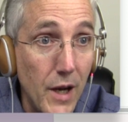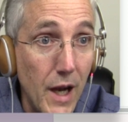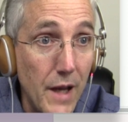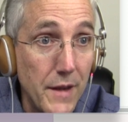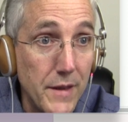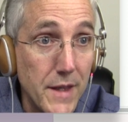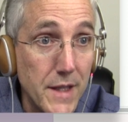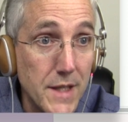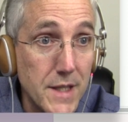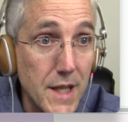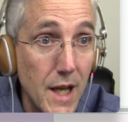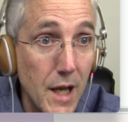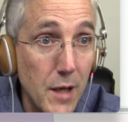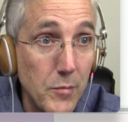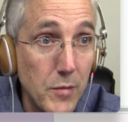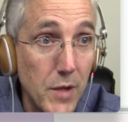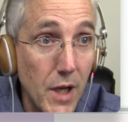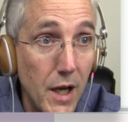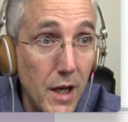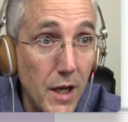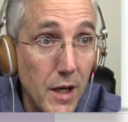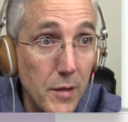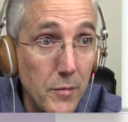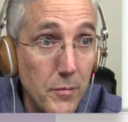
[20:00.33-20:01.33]
at the same
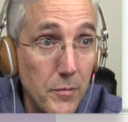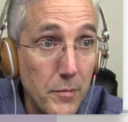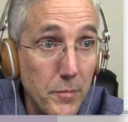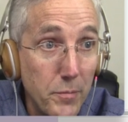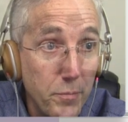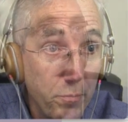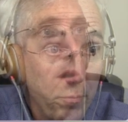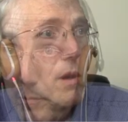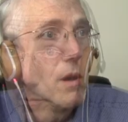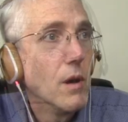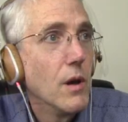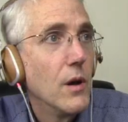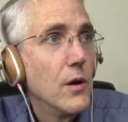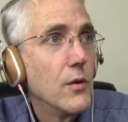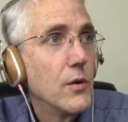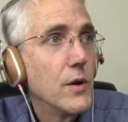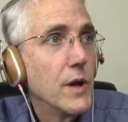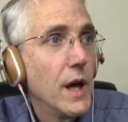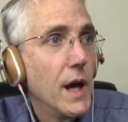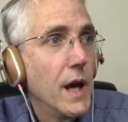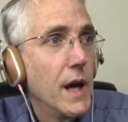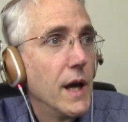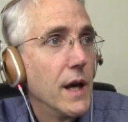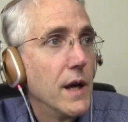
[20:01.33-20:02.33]
time.
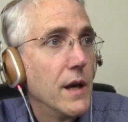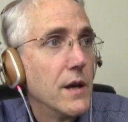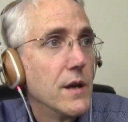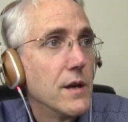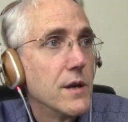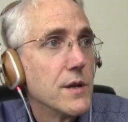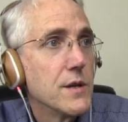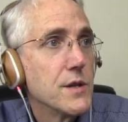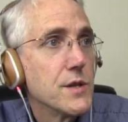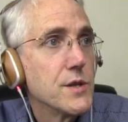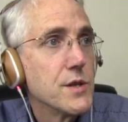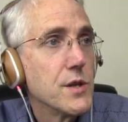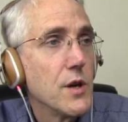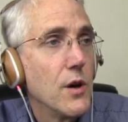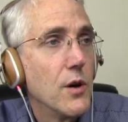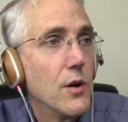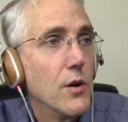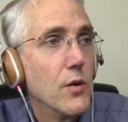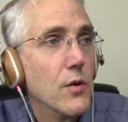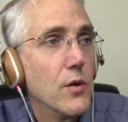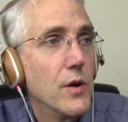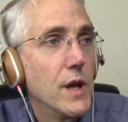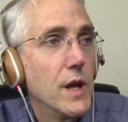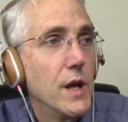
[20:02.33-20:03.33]
Okay,
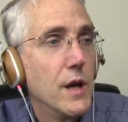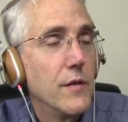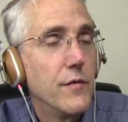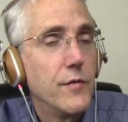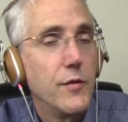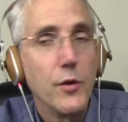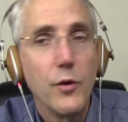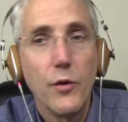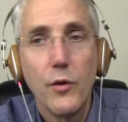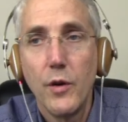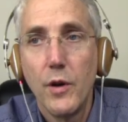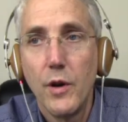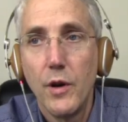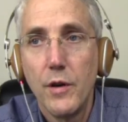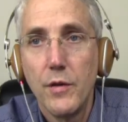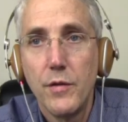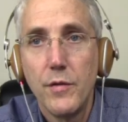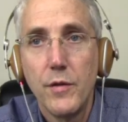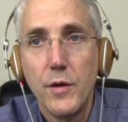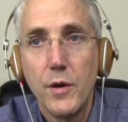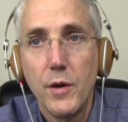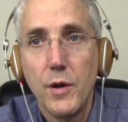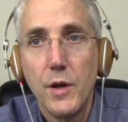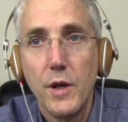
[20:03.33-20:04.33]
so if you
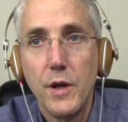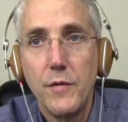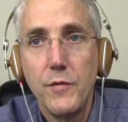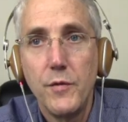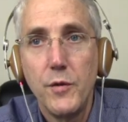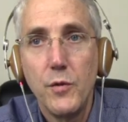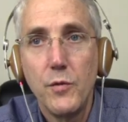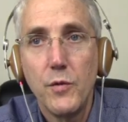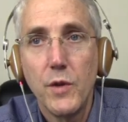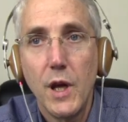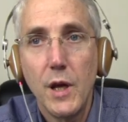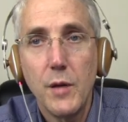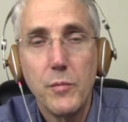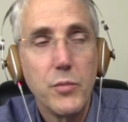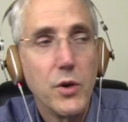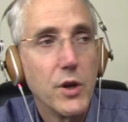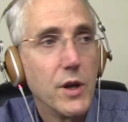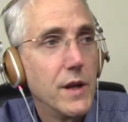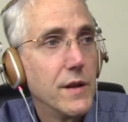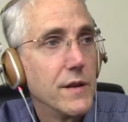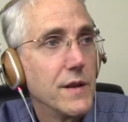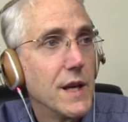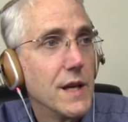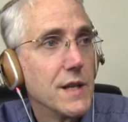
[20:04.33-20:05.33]
like
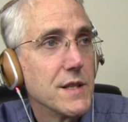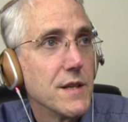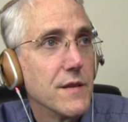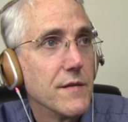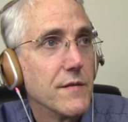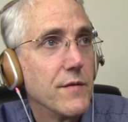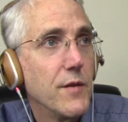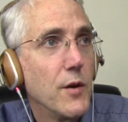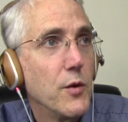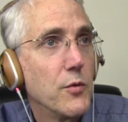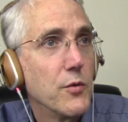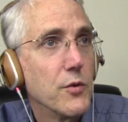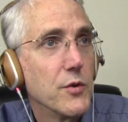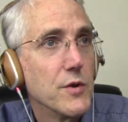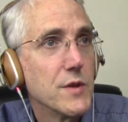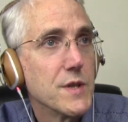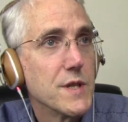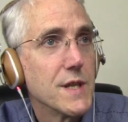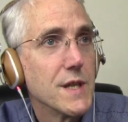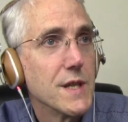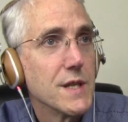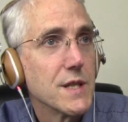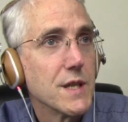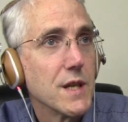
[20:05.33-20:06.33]
putting things in
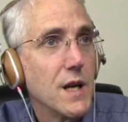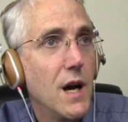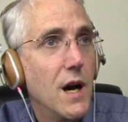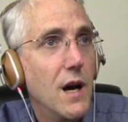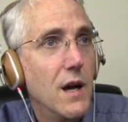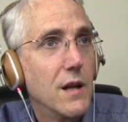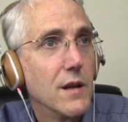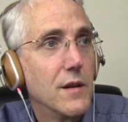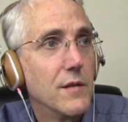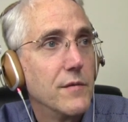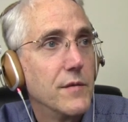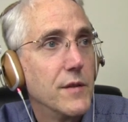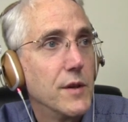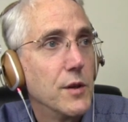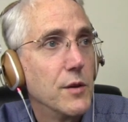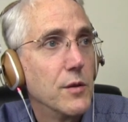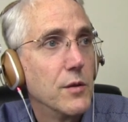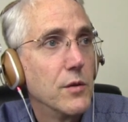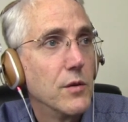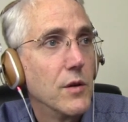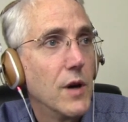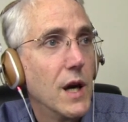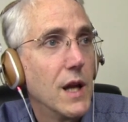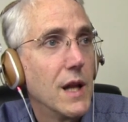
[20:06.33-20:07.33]
folders, this column
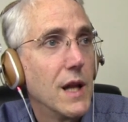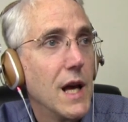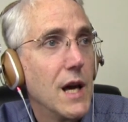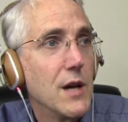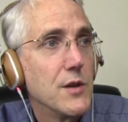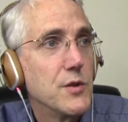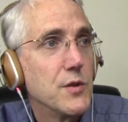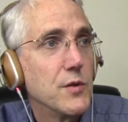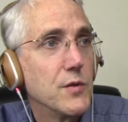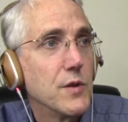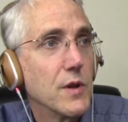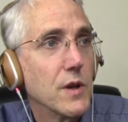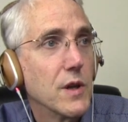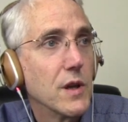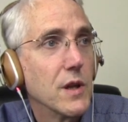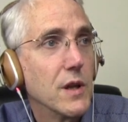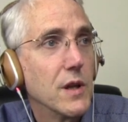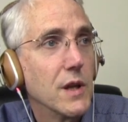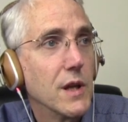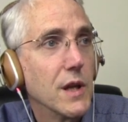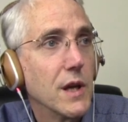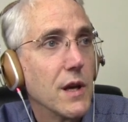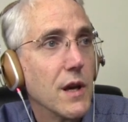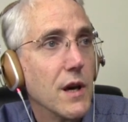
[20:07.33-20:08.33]
view allows you to
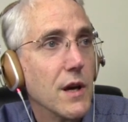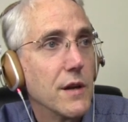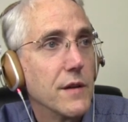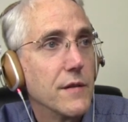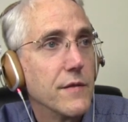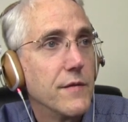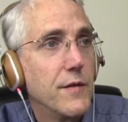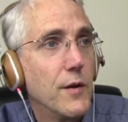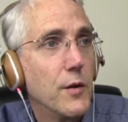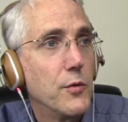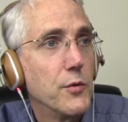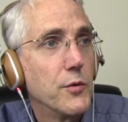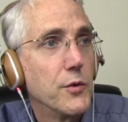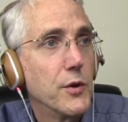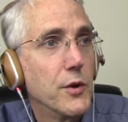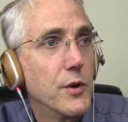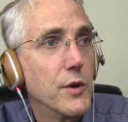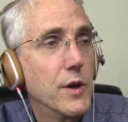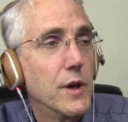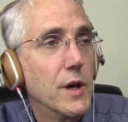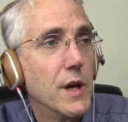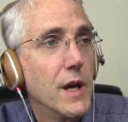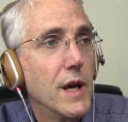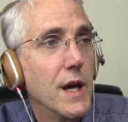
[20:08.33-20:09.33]
click on a
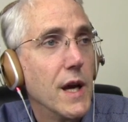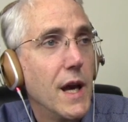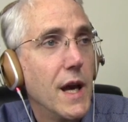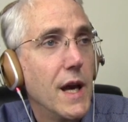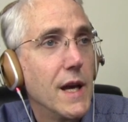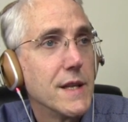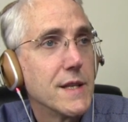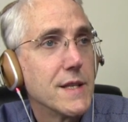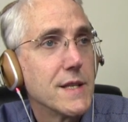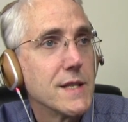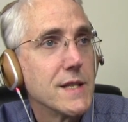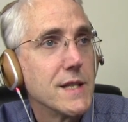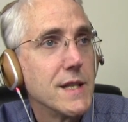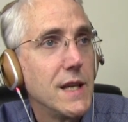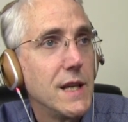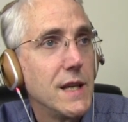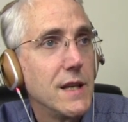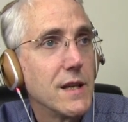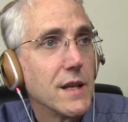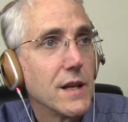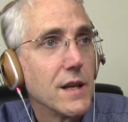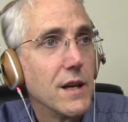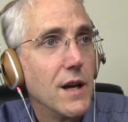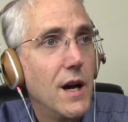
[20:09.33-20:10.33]
folder and see
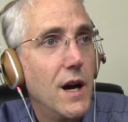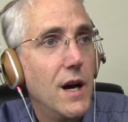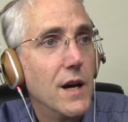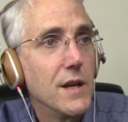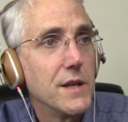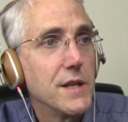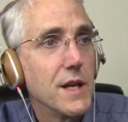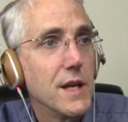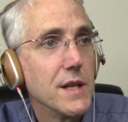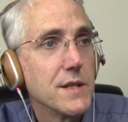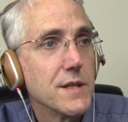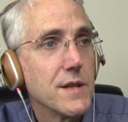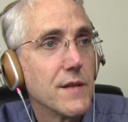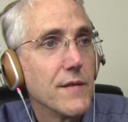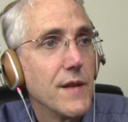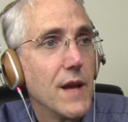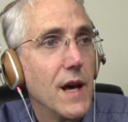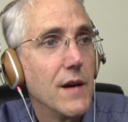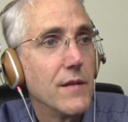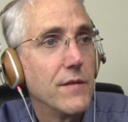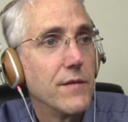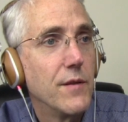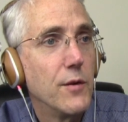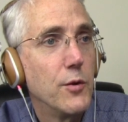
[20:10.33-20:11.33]
the contents of
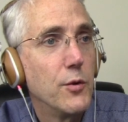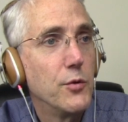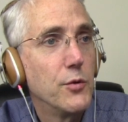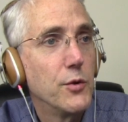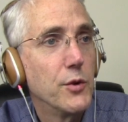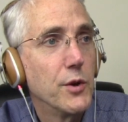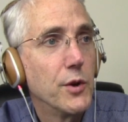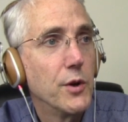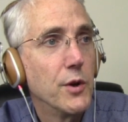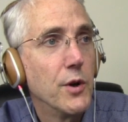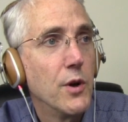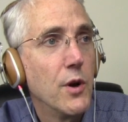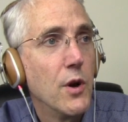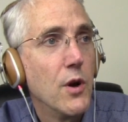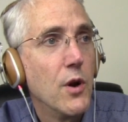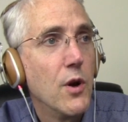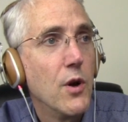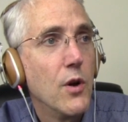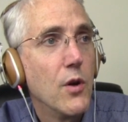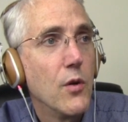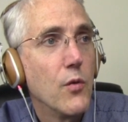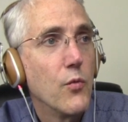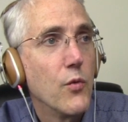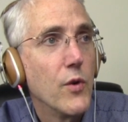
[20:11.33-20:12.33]
that folder
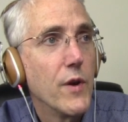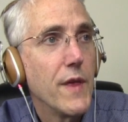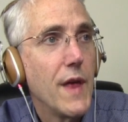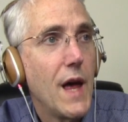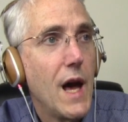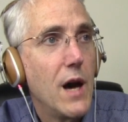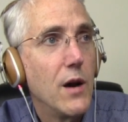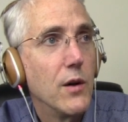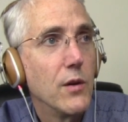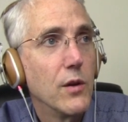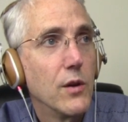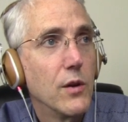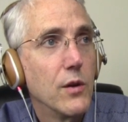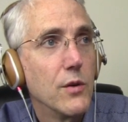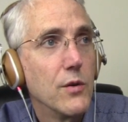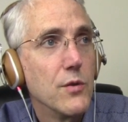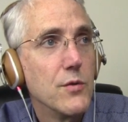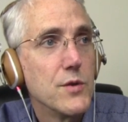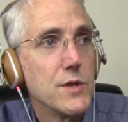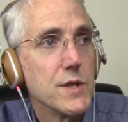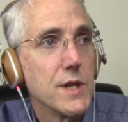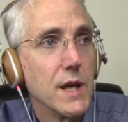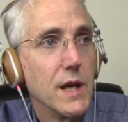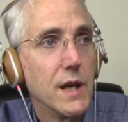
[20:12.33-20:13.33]
without
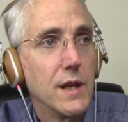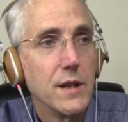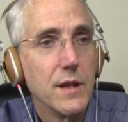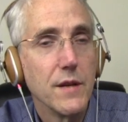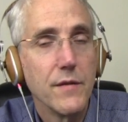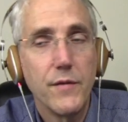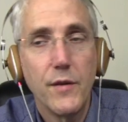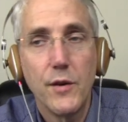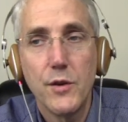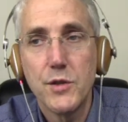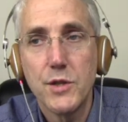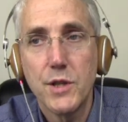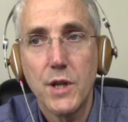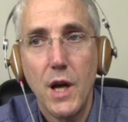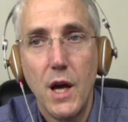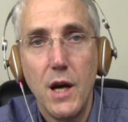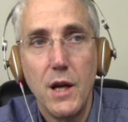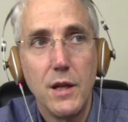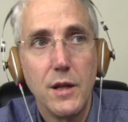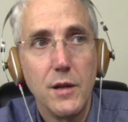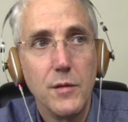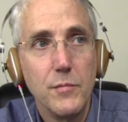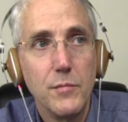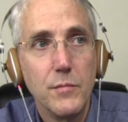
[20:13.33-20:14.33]
losing the first
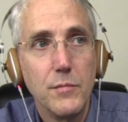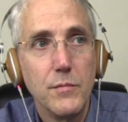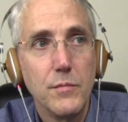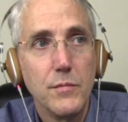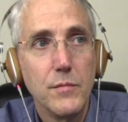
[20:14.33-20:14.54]
column.